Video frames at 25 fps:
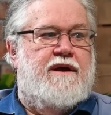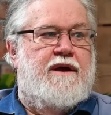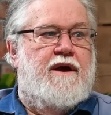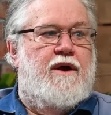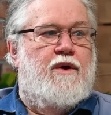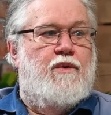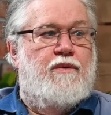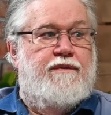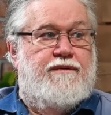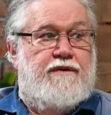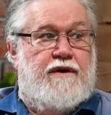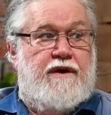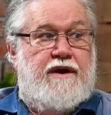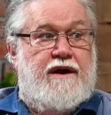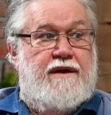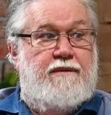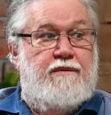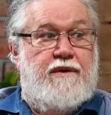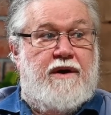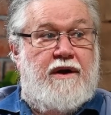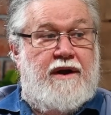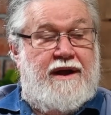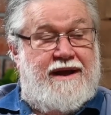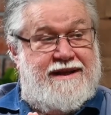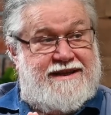We've
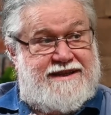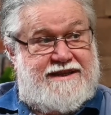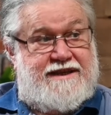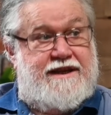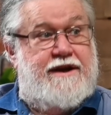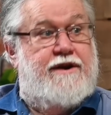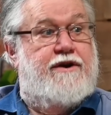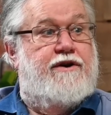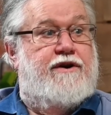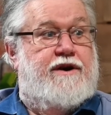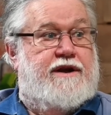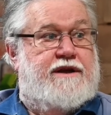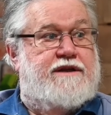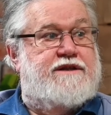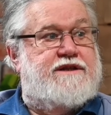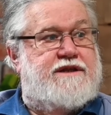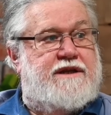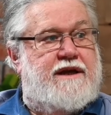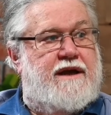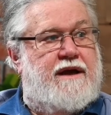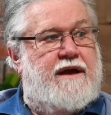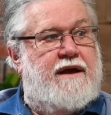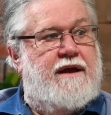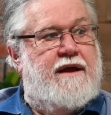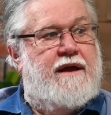got to get serious
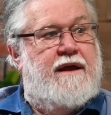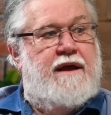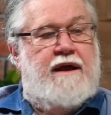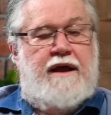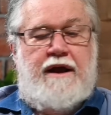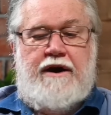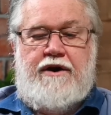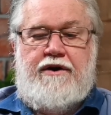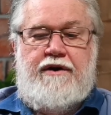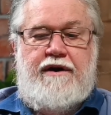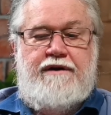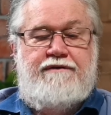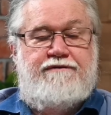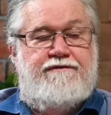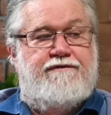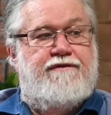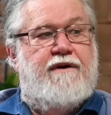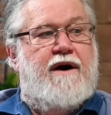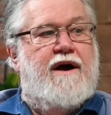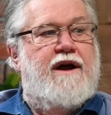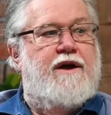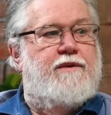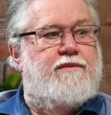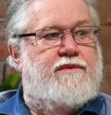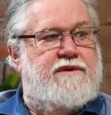here and create
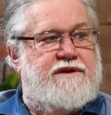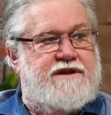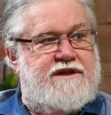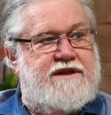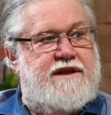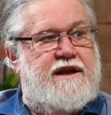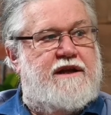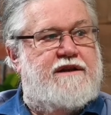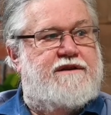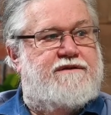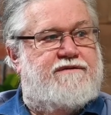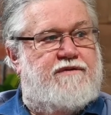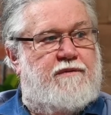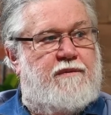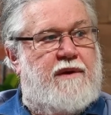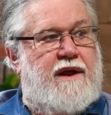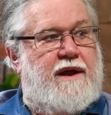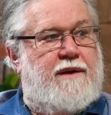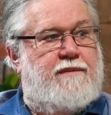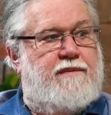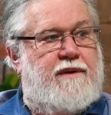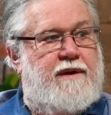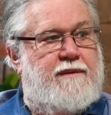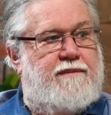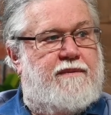viable states for
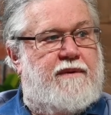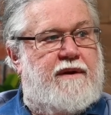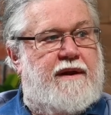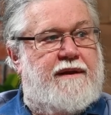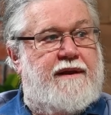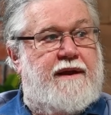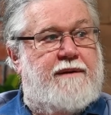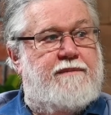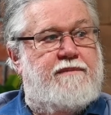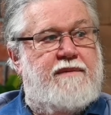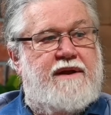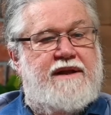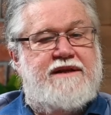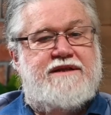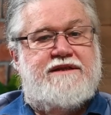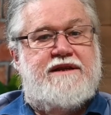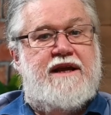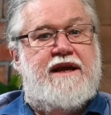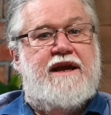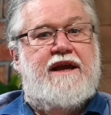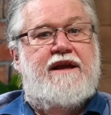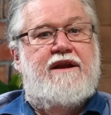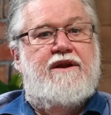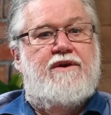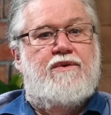black people. And that means
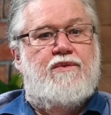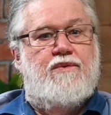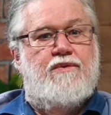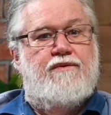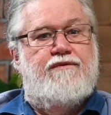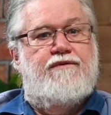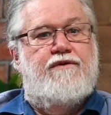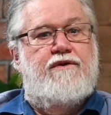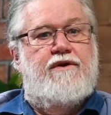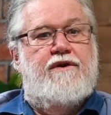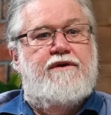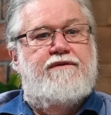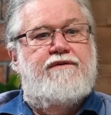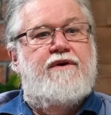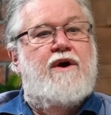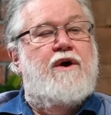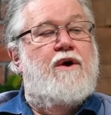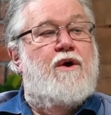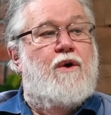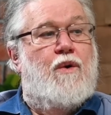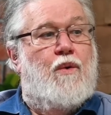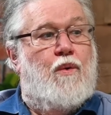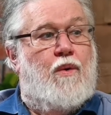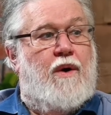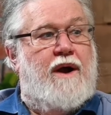taking an awful lot of
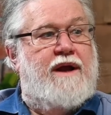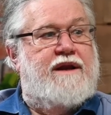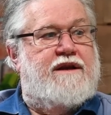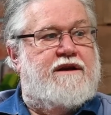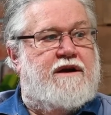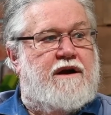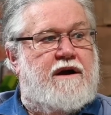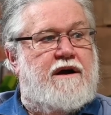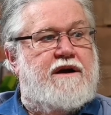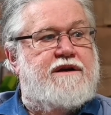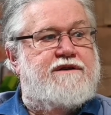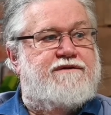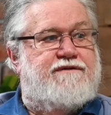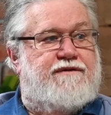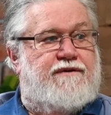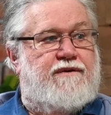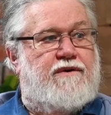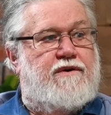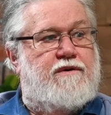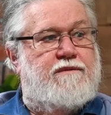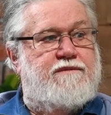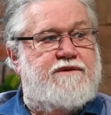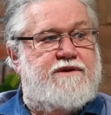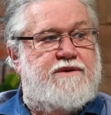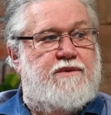white guys'
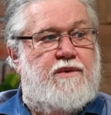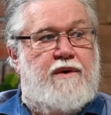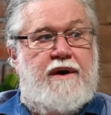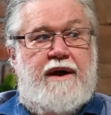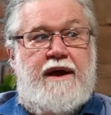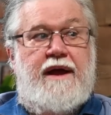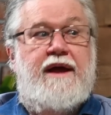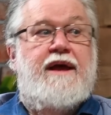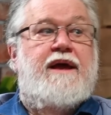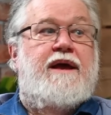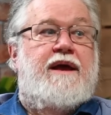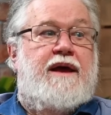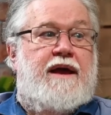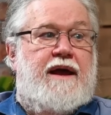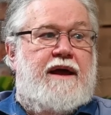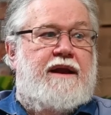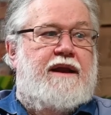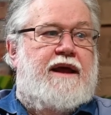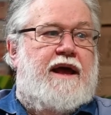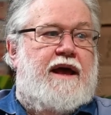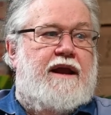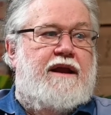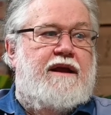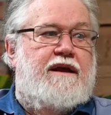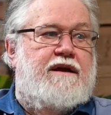farms away and
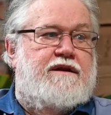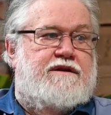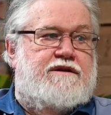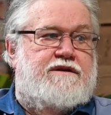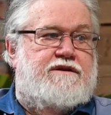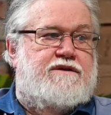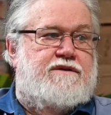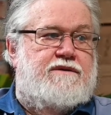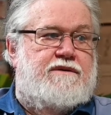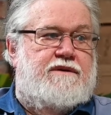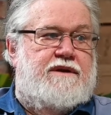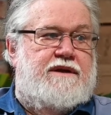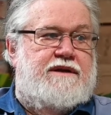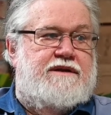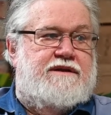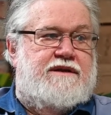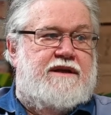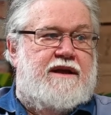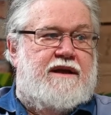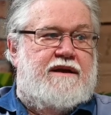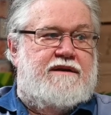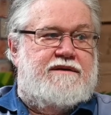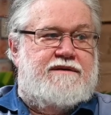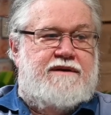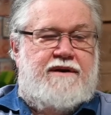adding it to these
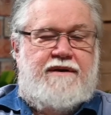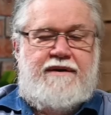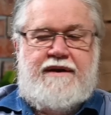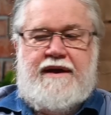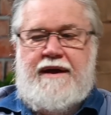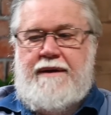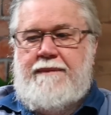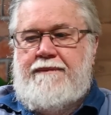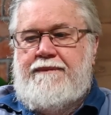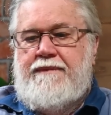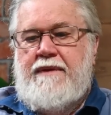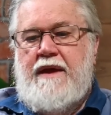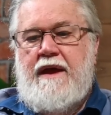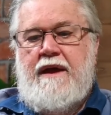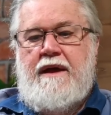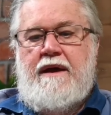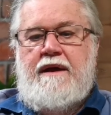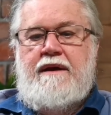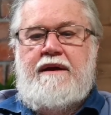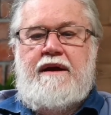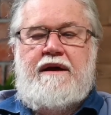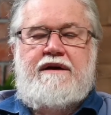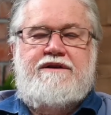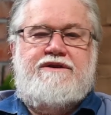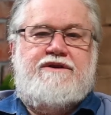things. Okay. Right.
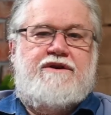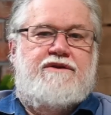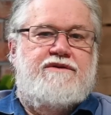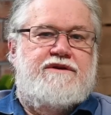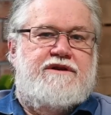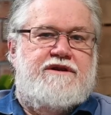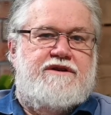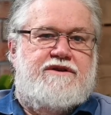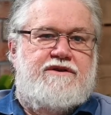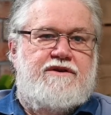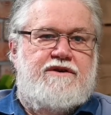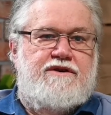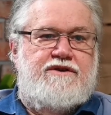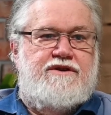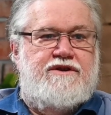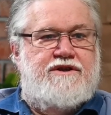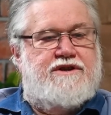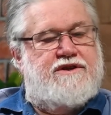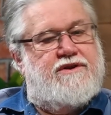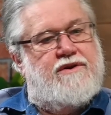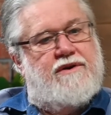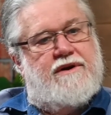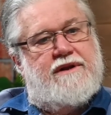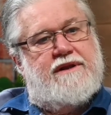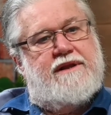Now, because as soon as you
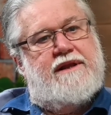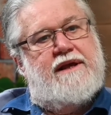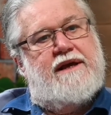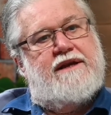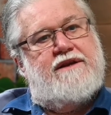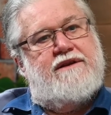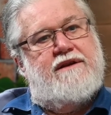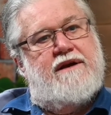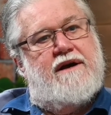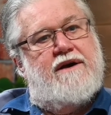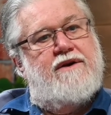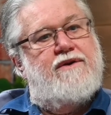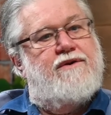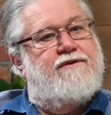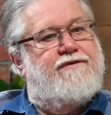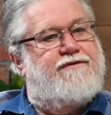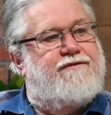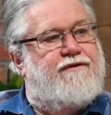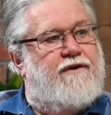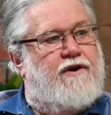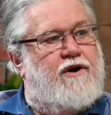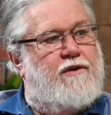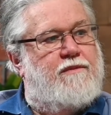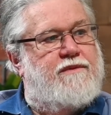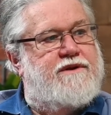start that, now your
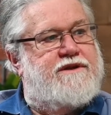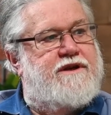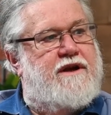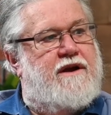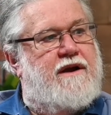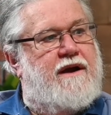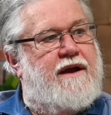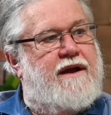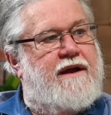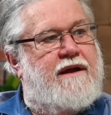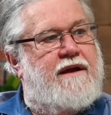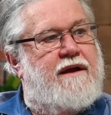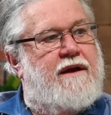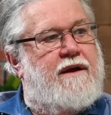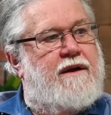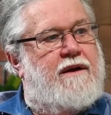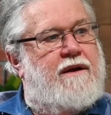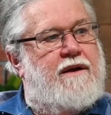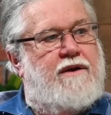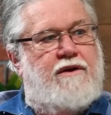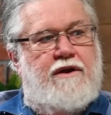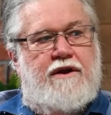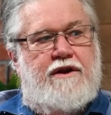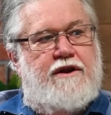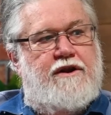farmers are going,
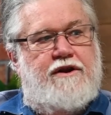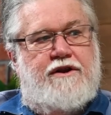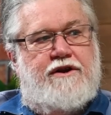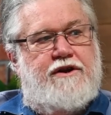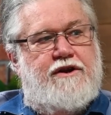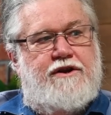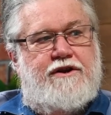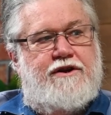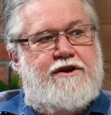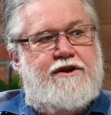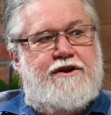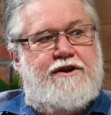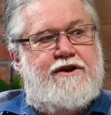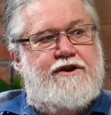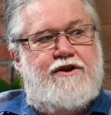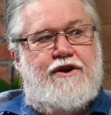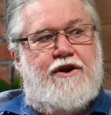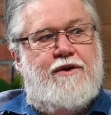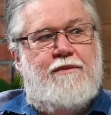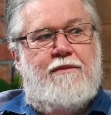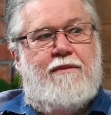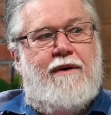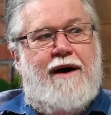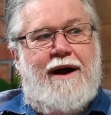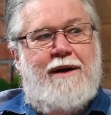no, not
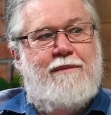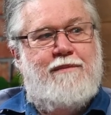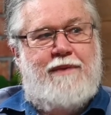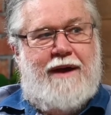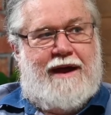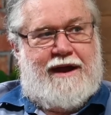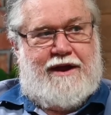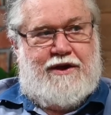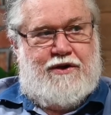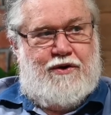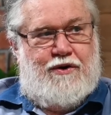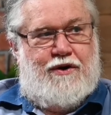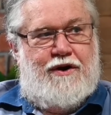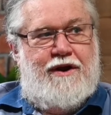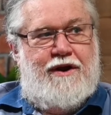in my backyard,